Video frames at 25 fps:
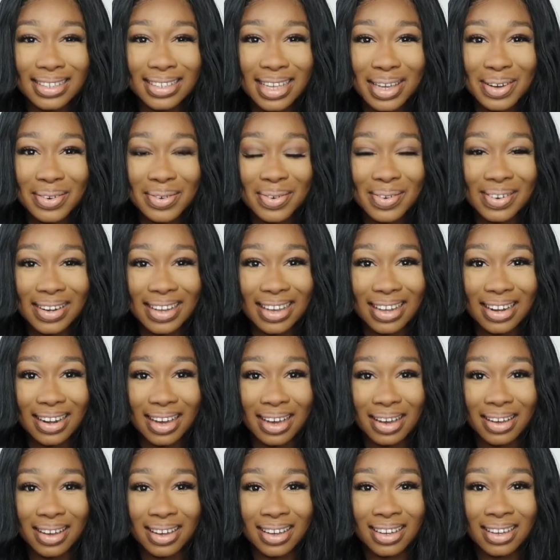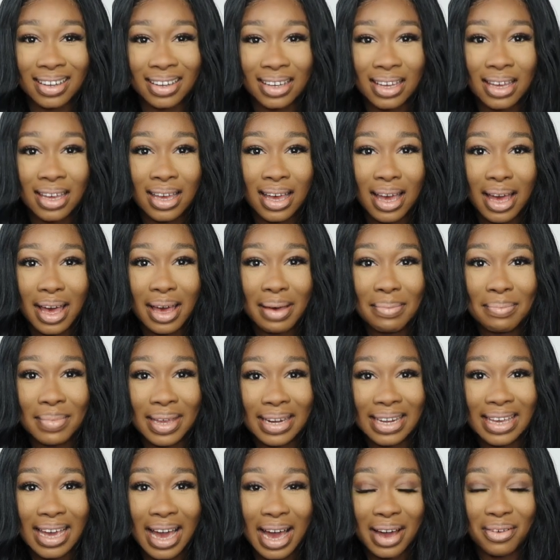as they call it, like a
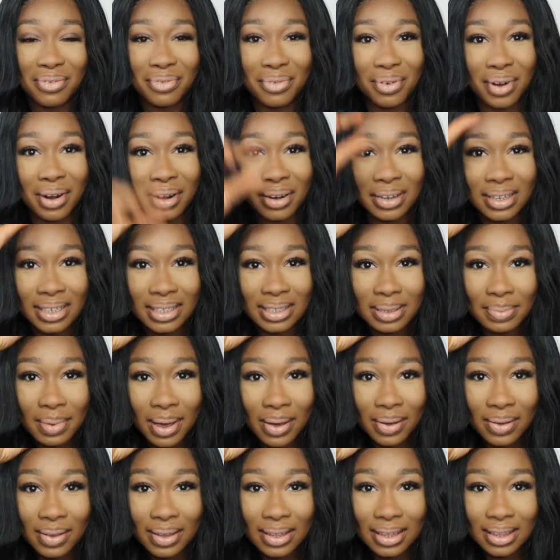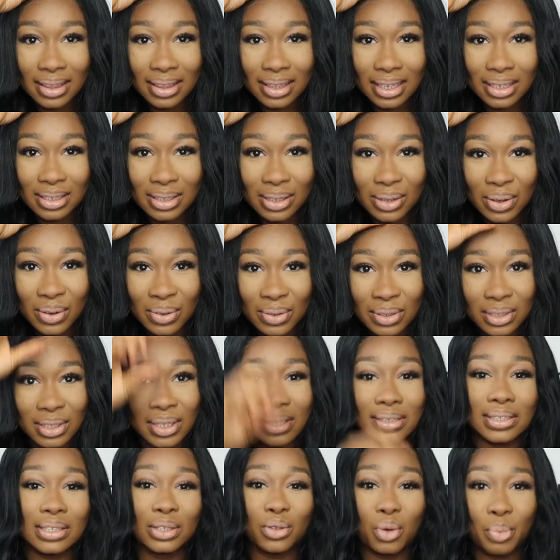mini afro. It's about this long, so
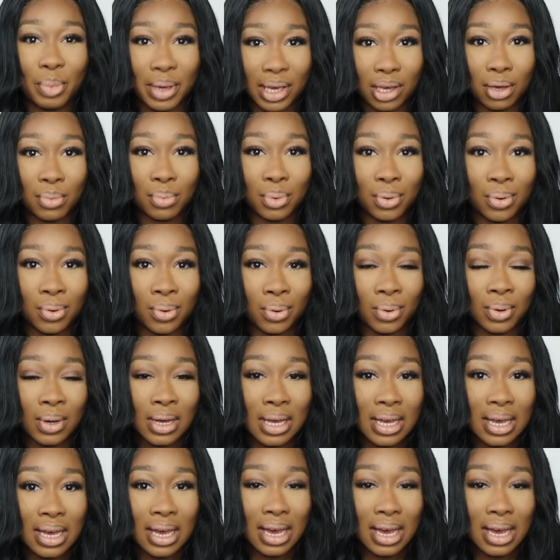it's still pickable.